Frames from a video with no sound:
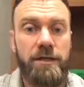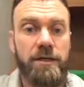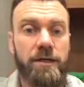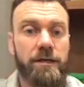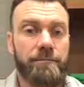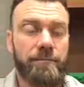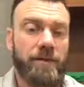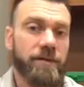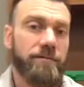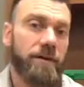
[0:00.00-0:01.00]

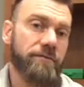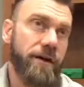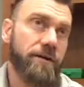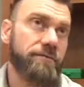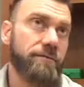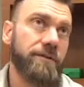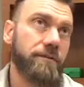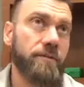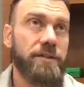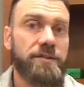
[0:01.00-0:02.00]
Now I've had,
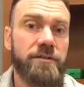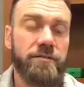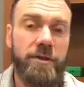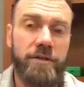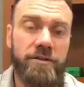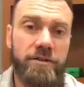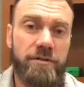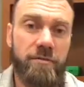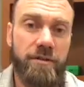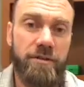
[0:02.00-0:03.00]
when I see new
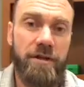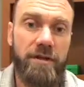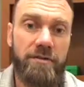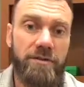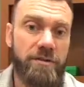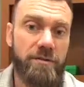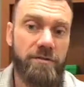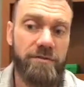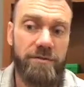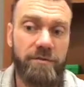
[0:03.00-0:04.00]
patients with gut health
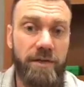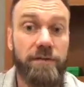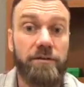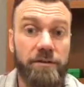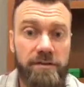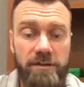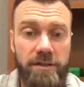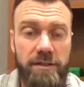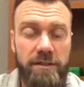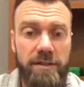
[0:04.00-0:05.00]
issues, how long is this
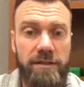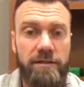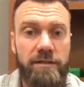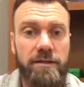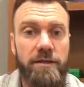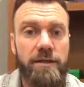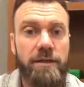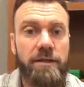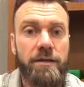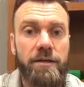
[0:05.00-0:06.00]
going to take?
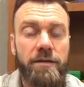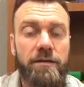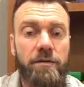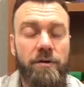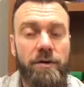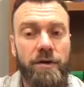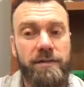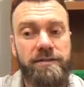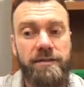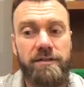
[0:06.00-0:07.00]
I
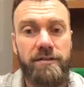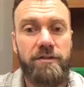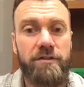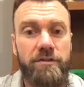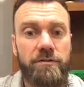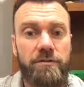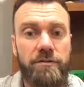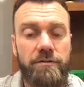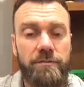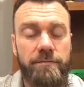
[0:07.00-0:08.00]
see the initial
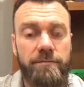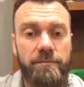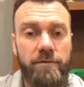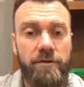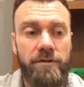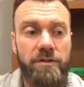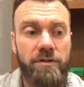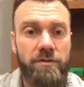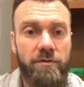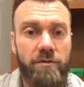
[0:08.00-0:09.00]

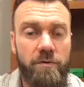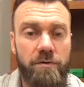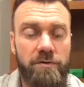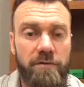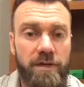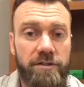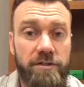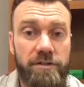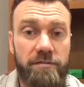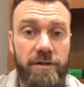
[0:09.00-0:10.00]
course of action
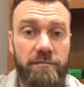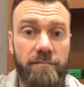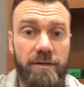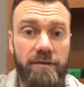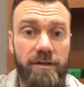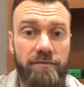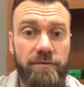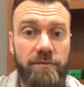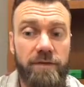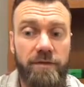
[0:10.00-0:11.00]
is about a month
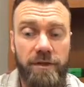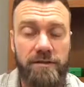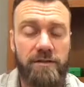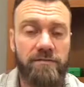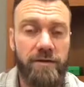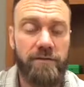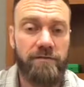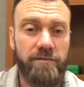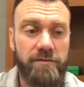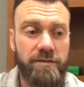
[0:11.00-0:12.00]
after we identify the
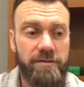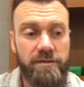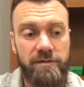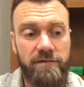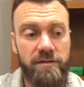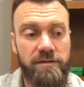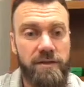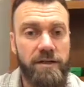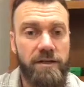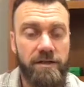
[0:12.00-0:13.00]
food sensitivities
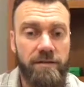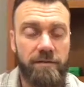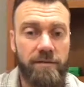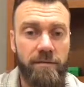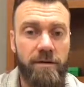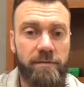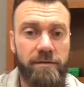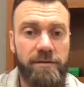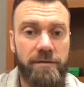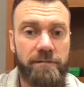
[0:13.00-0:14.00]
and get them on the
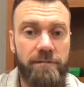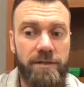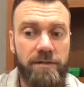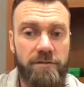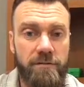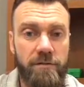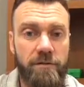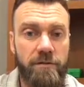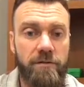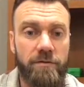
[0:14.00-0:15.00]
proper supplementation. We
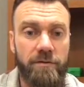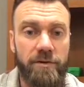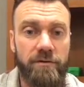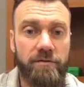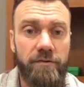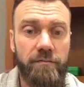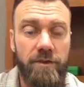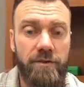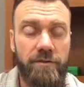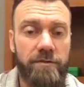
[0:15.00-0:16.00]
want to go through that for a
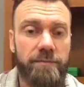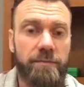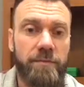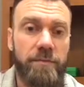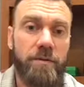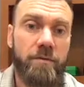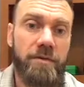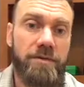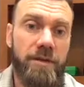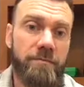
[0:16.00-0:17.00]
month.
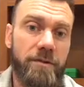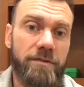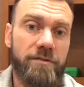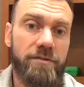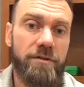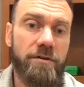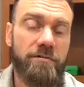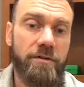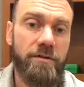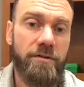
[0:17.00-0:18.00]
Once that month is
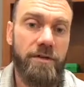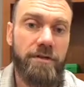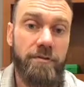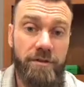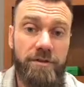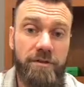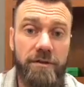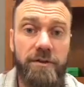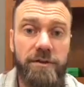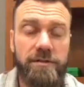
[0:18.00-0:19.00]
over, we're
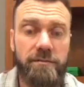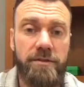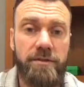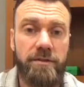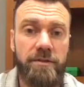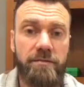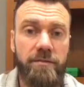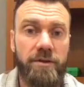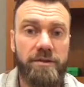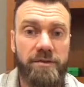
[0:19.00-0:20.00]
starting to get some healing,
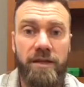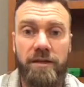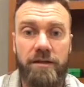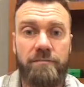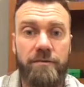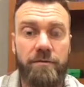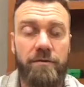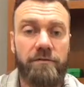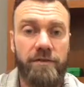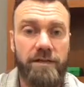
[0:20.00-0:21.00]
but it's not going to be
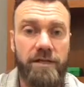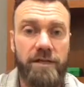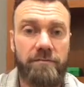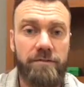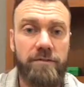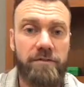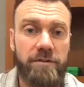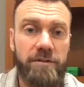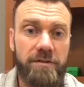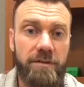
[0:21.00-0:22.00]
perfect yet.
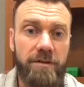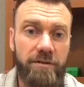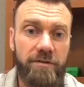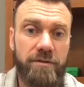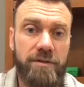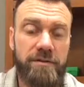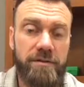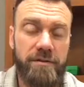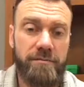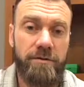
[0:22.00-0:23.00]
Usually it's about a 3 to
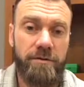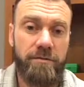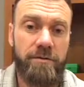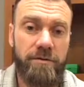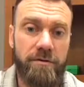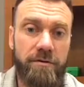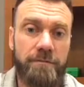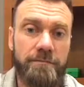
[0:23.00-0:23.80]
6 month protocol.